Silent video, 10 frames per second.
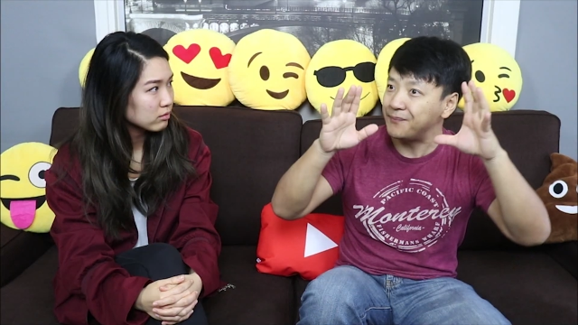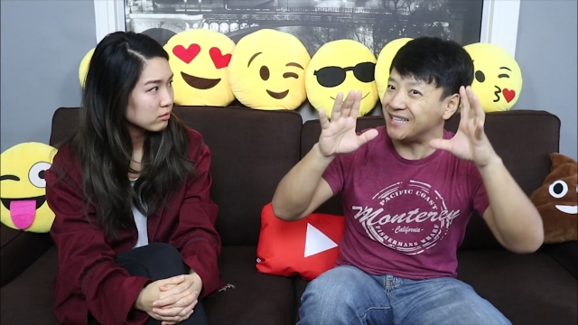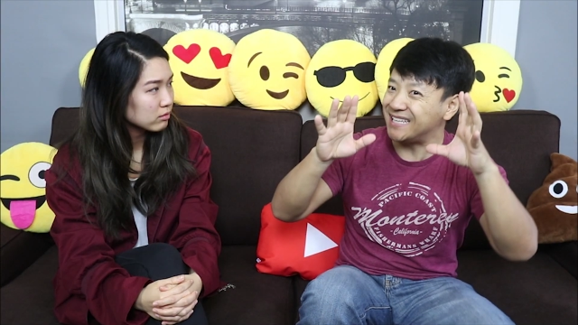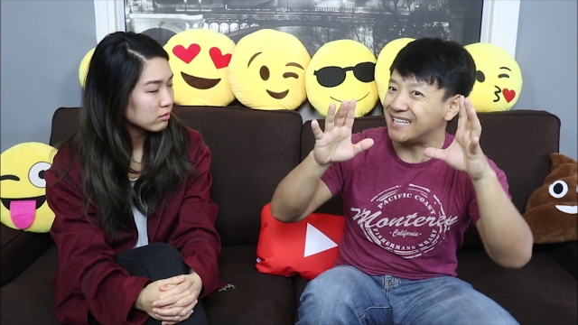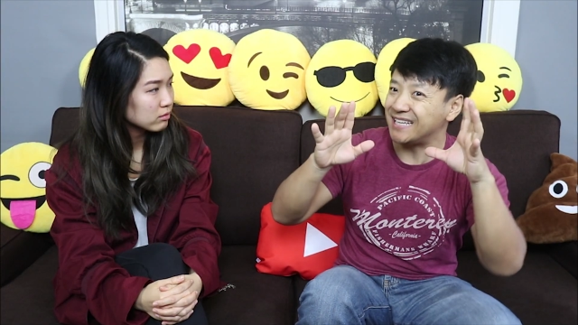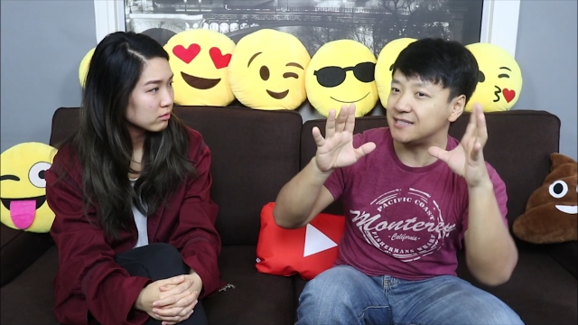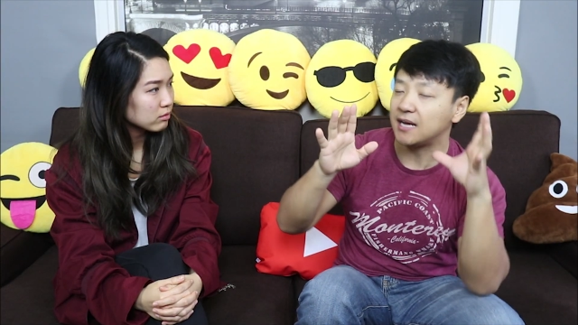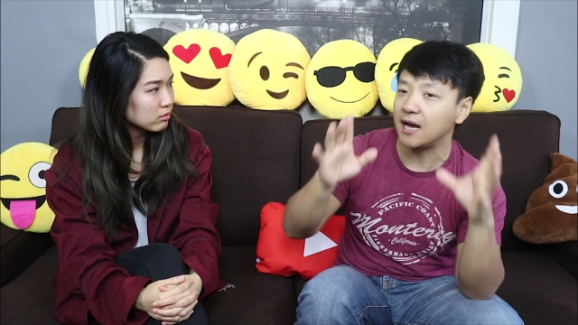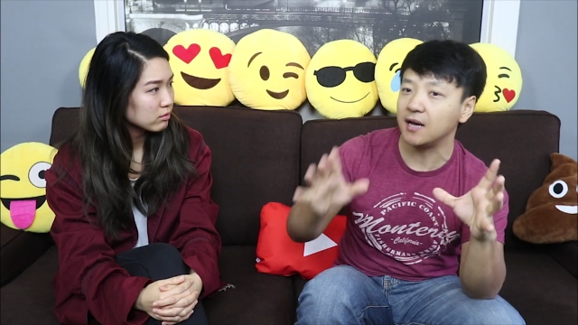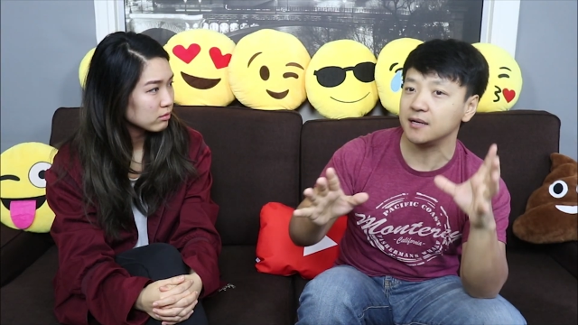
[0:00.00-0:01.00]
Speaker 1: basically
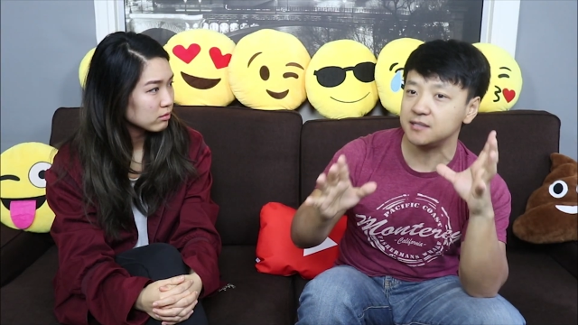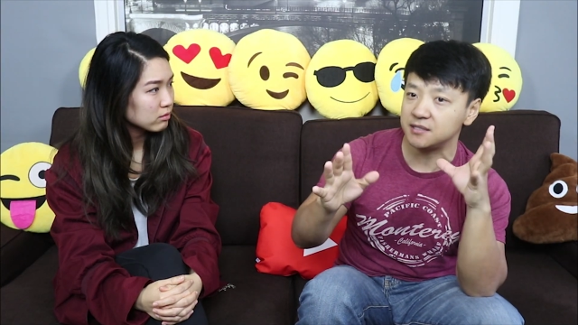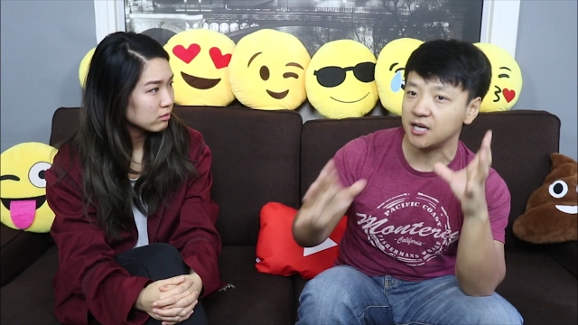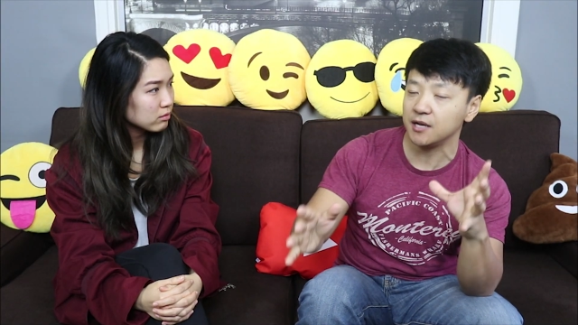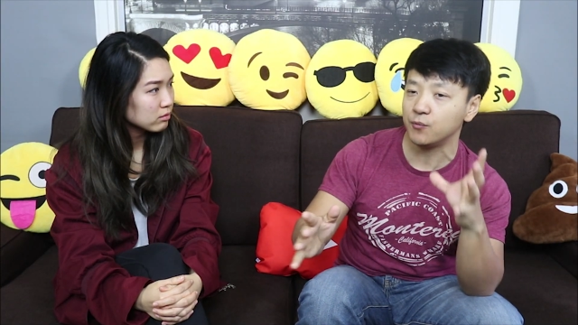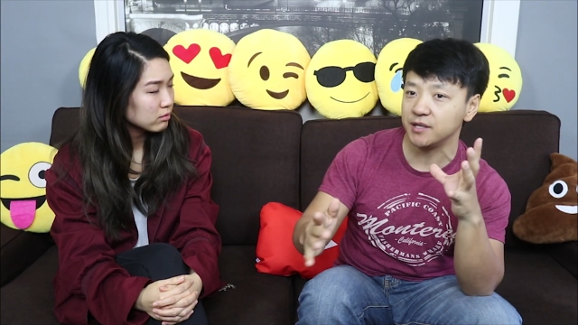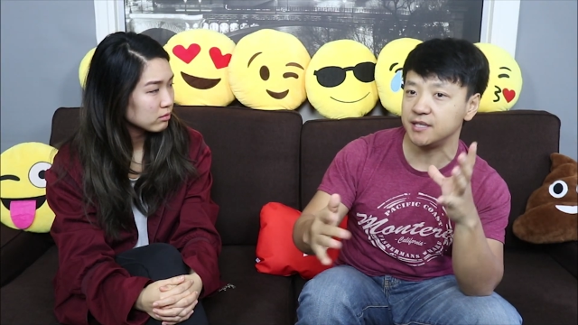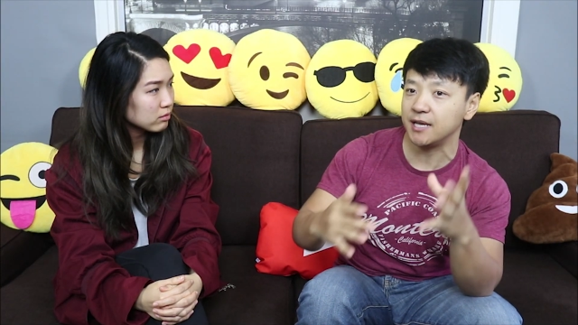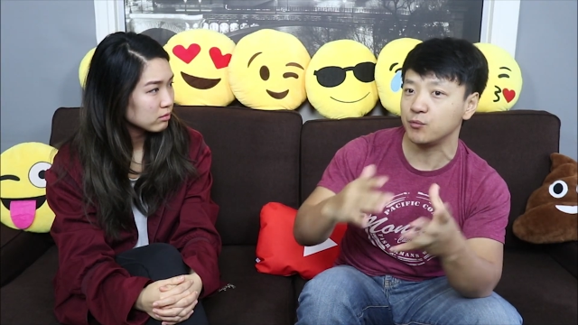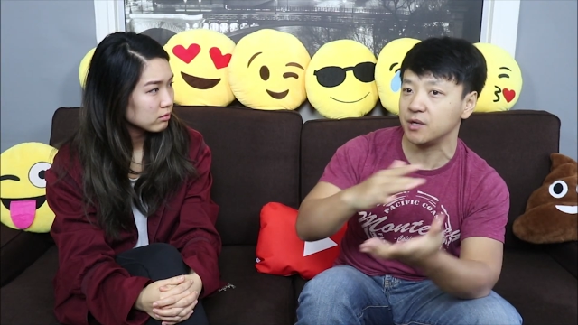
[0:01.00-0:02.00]
uh, China wanted to
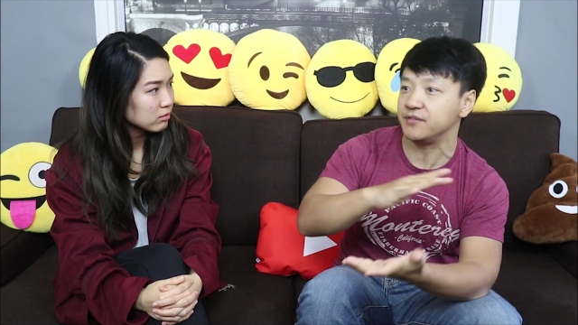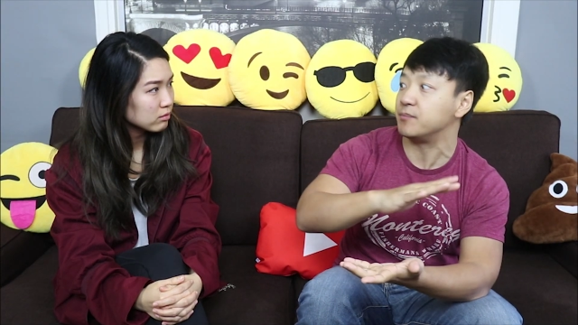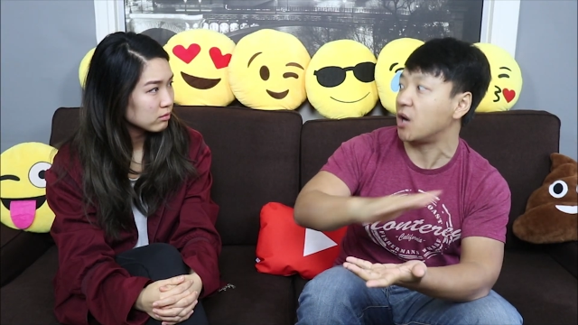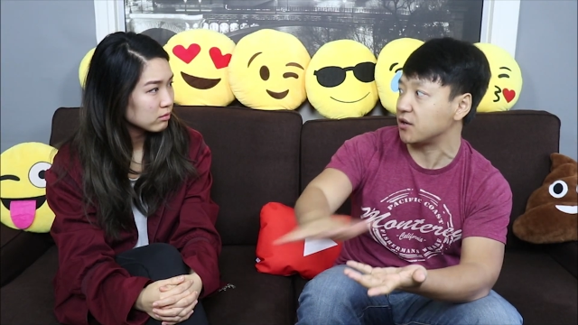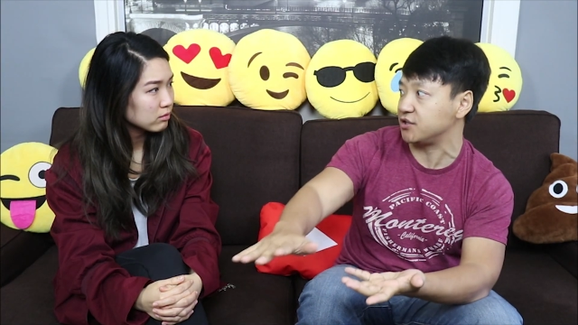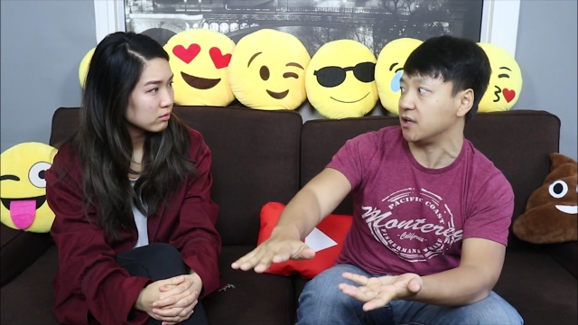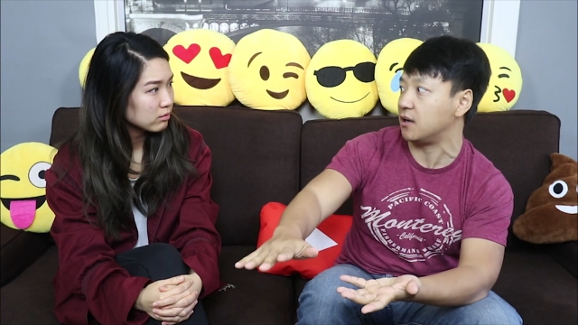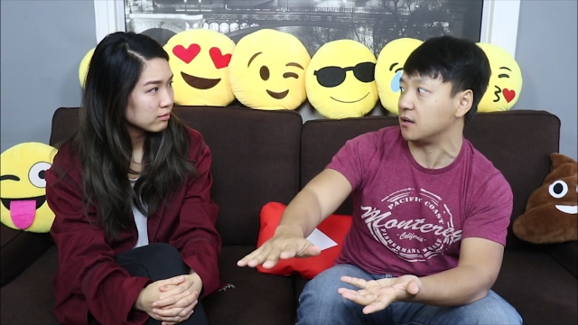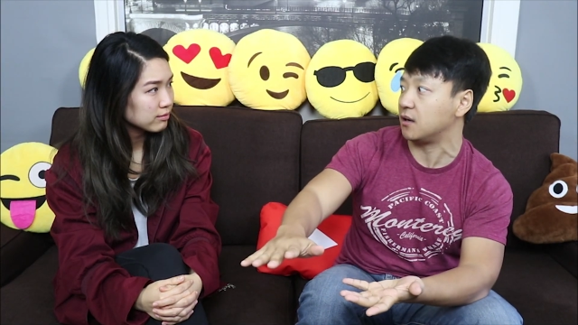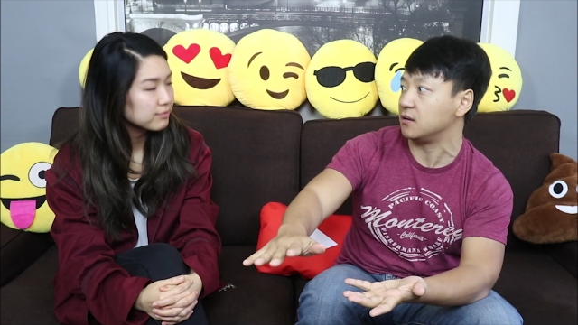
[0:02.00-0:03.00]
get rid of democracy in
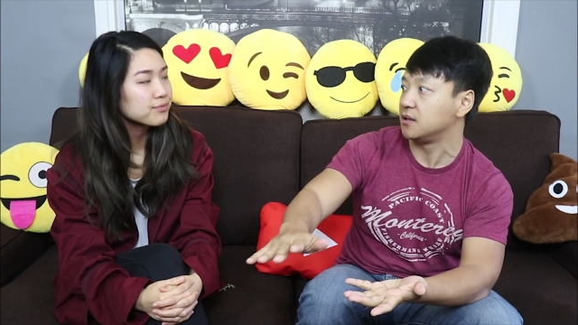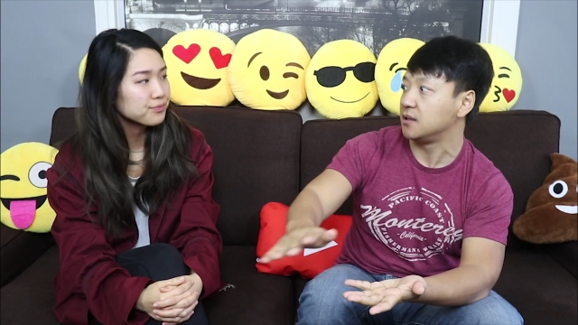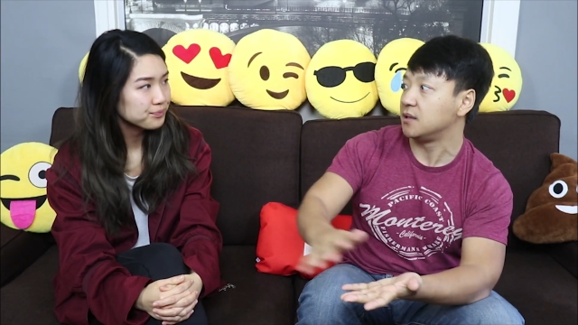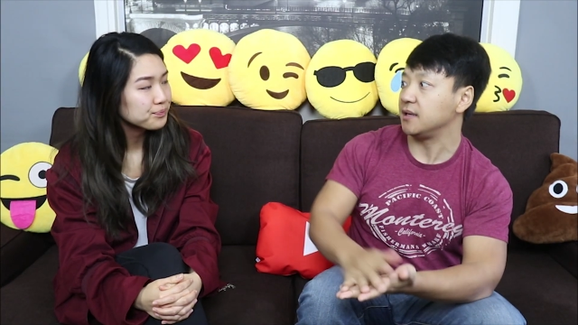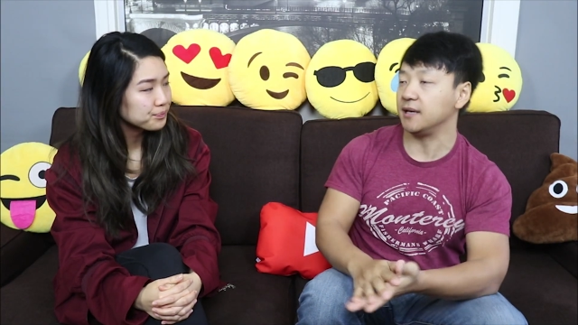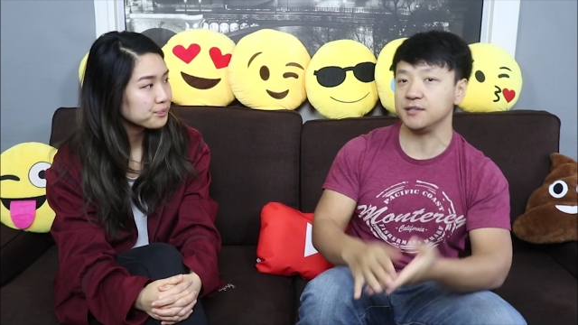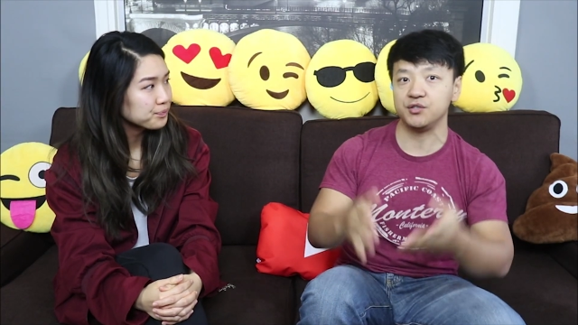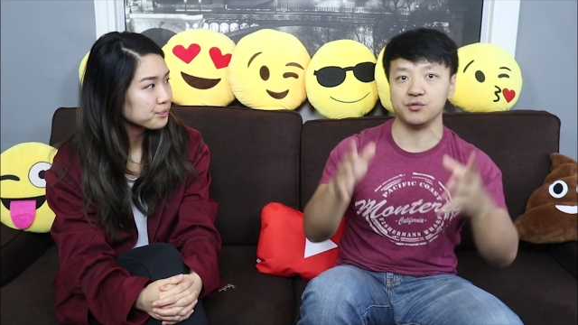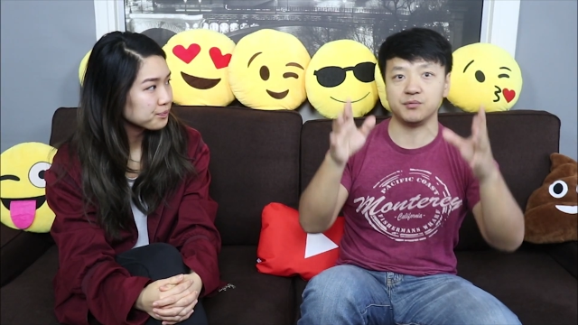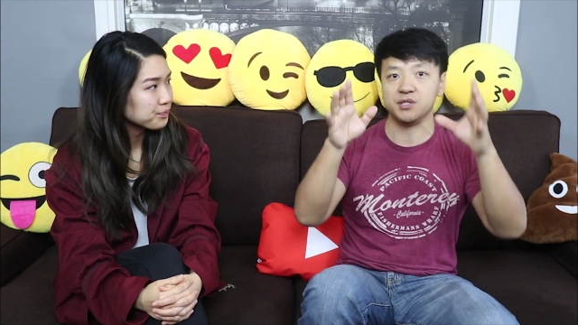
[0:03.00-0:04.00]
Hong mm -hmm. and
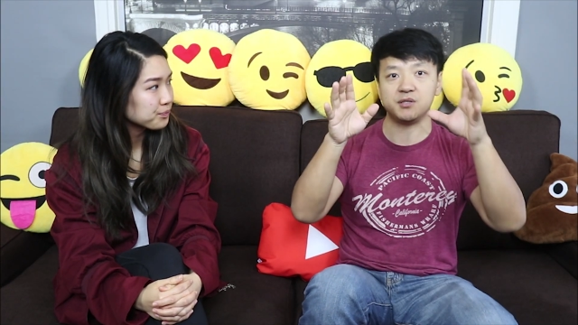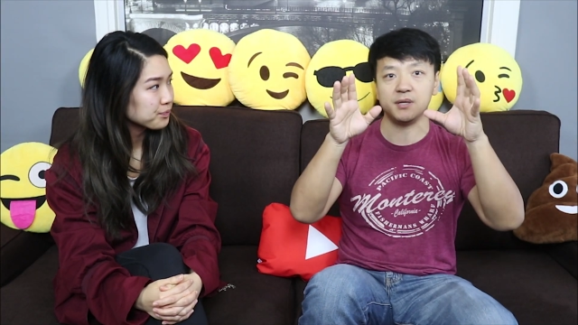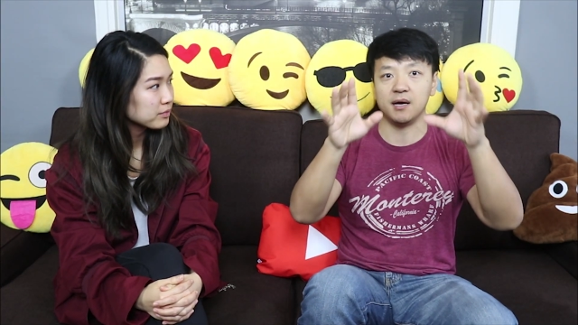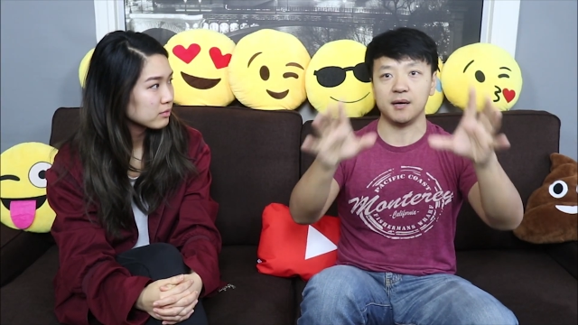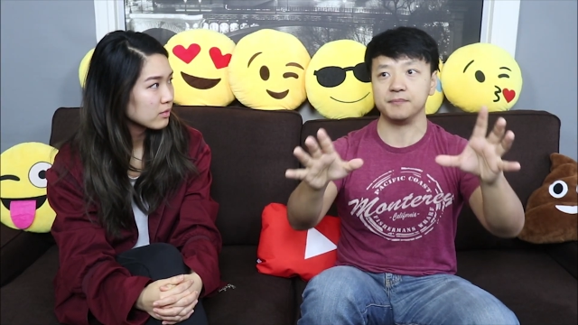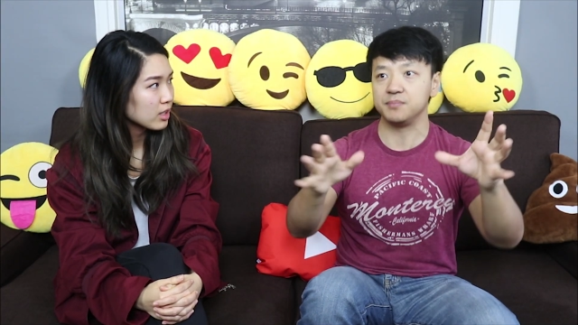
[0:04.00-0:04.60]
to just uh,